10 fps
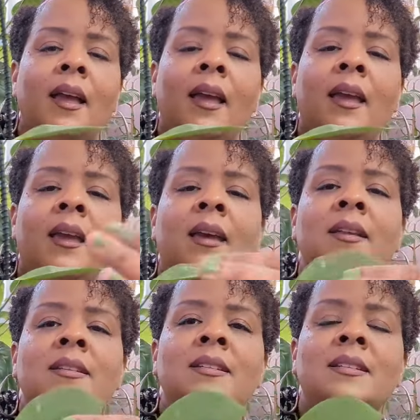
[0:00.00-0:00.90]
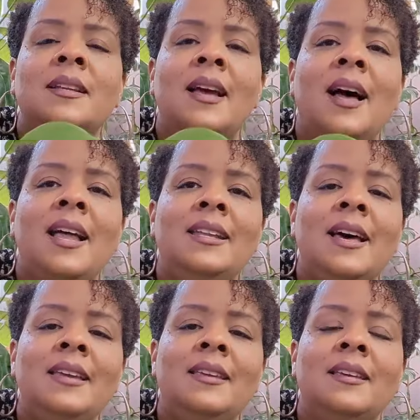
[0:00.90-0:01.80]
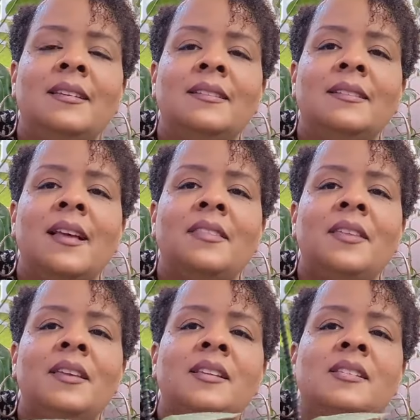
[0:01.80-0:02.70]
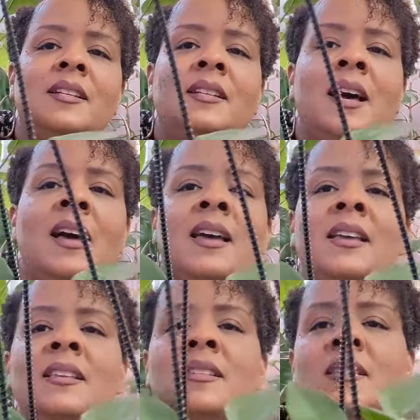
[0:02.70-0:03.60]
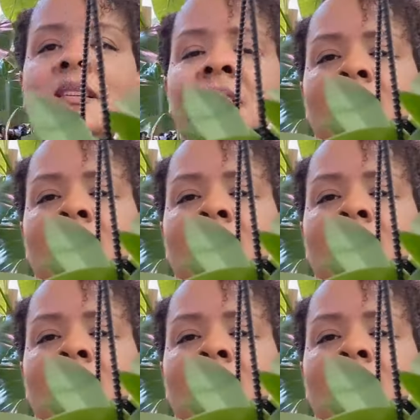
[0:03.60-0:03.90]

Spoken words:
and I like it. I think it's a nice